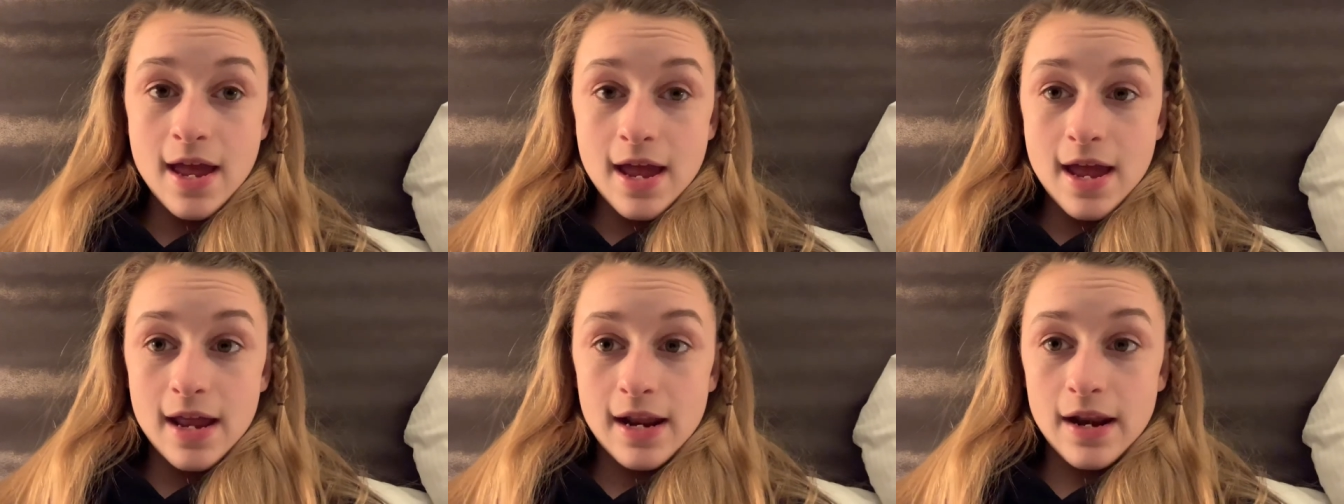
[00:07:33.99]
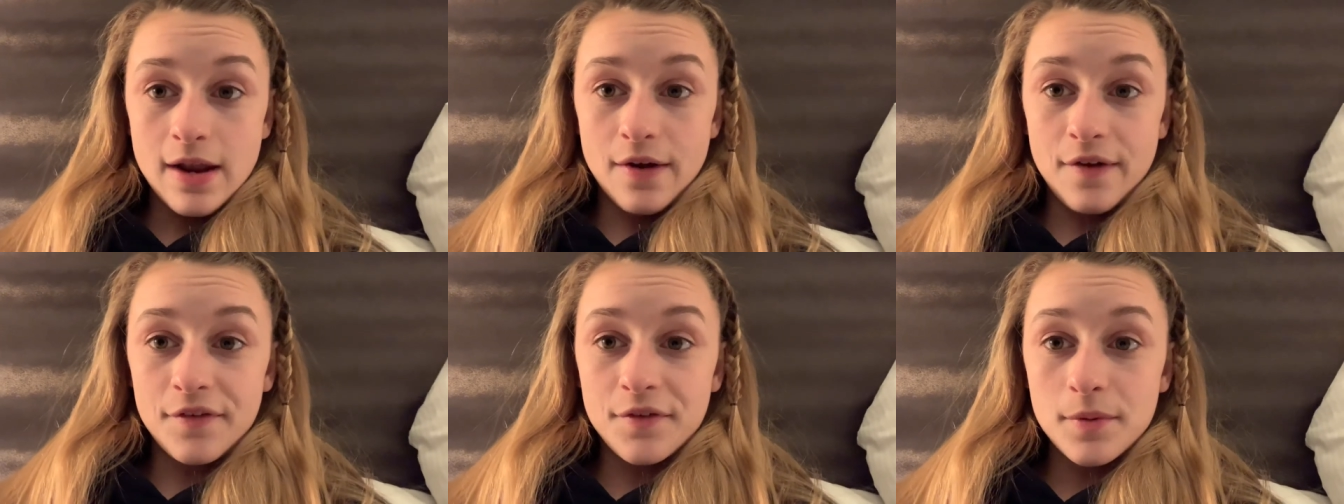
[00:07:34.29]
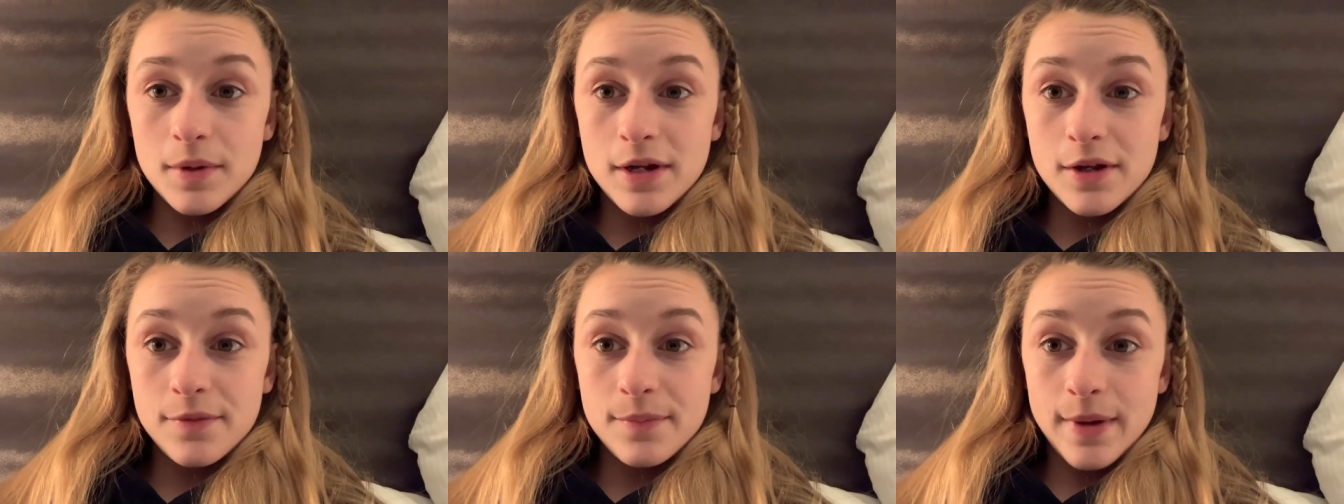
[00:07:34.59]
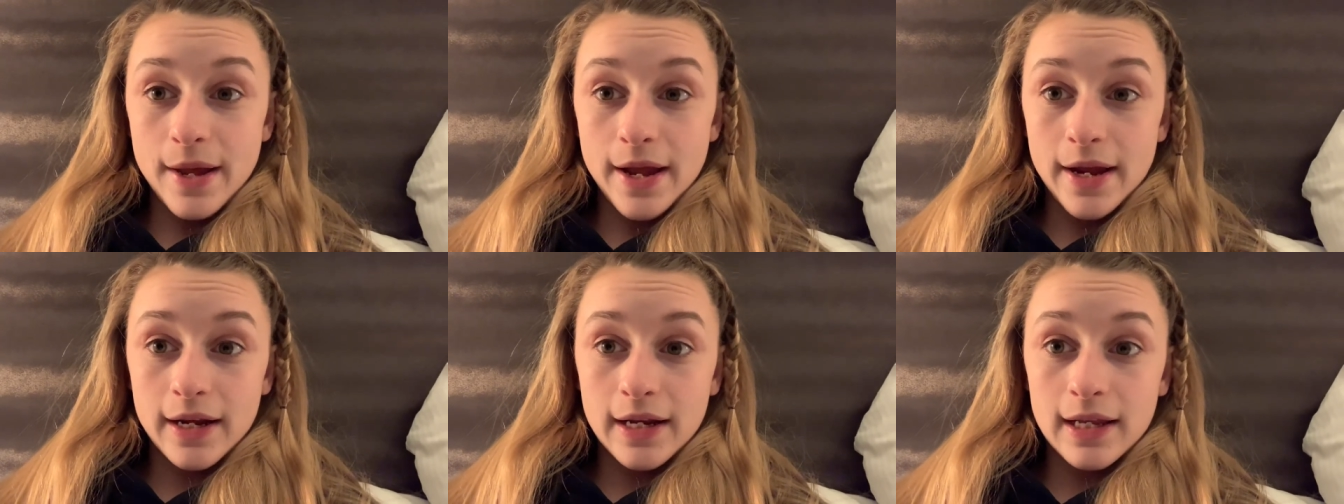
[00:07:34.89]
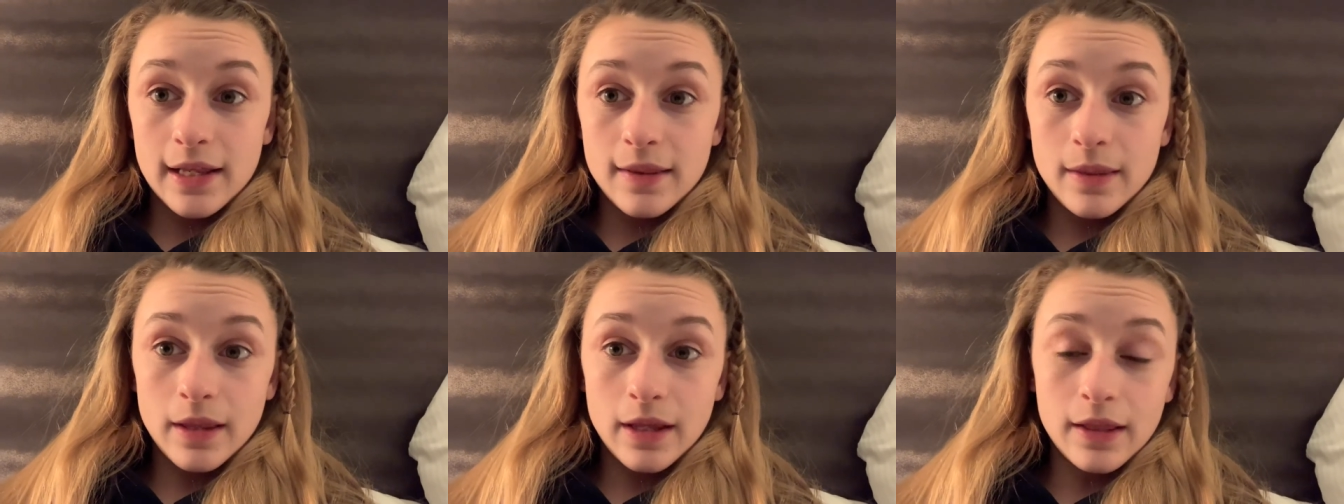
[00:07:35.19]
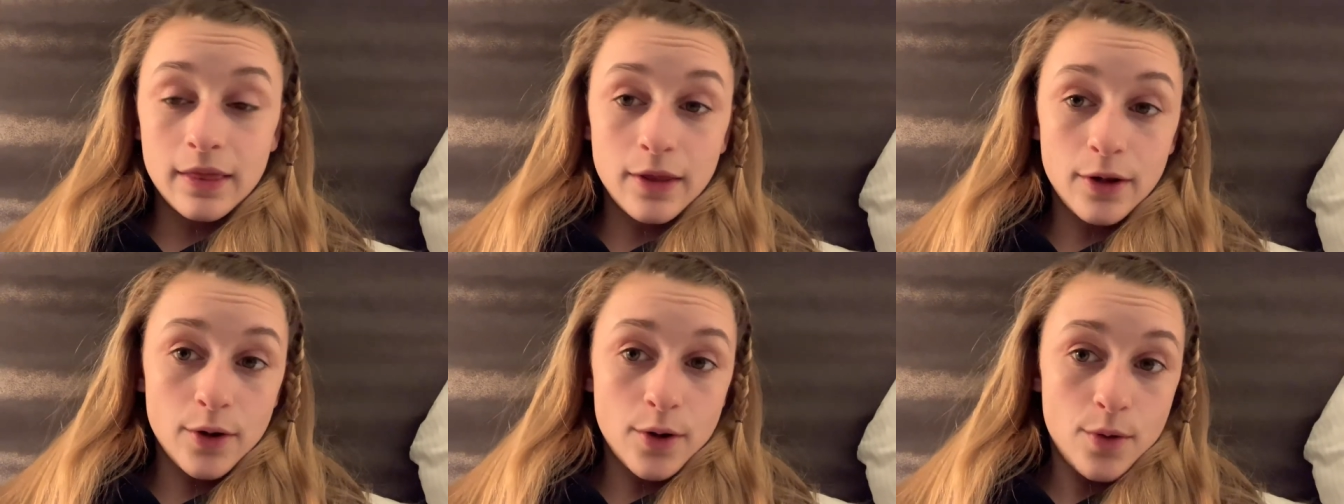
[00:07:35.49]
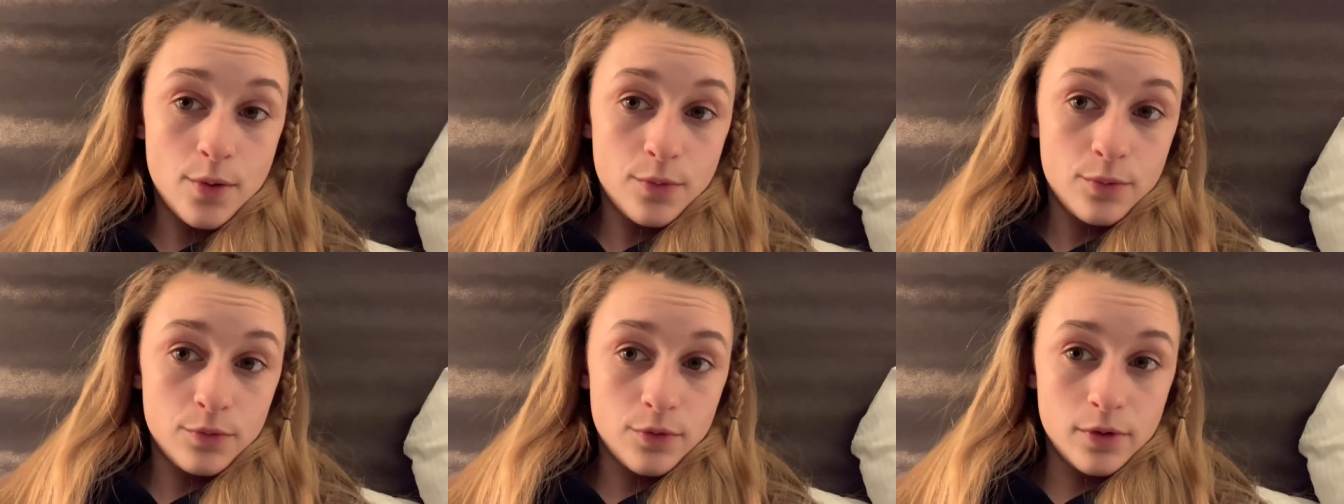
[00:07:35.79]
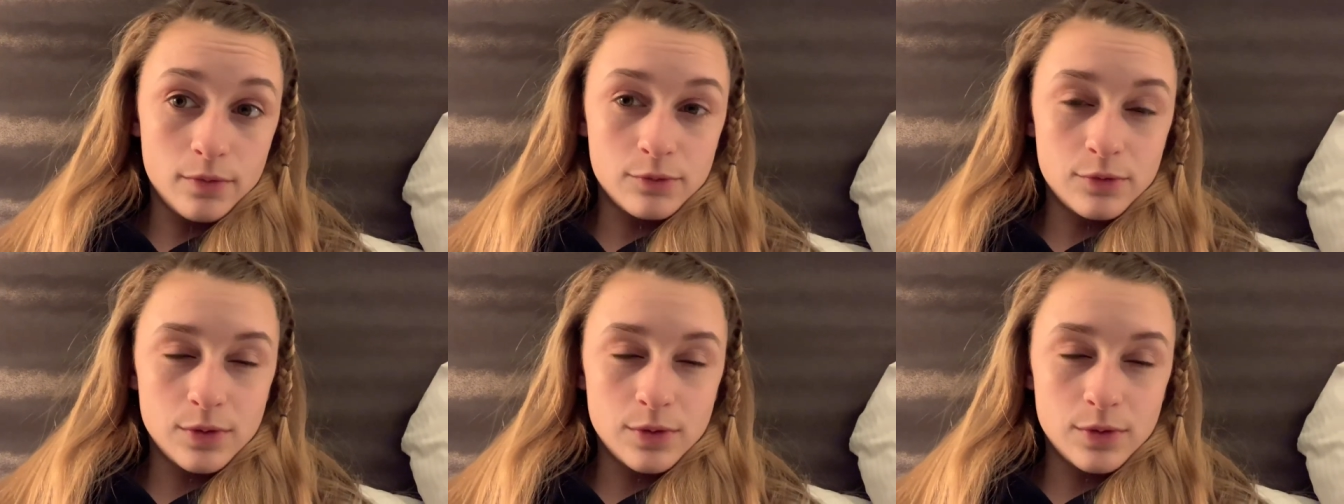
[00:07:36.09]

and now everybody's back in like their own rooms.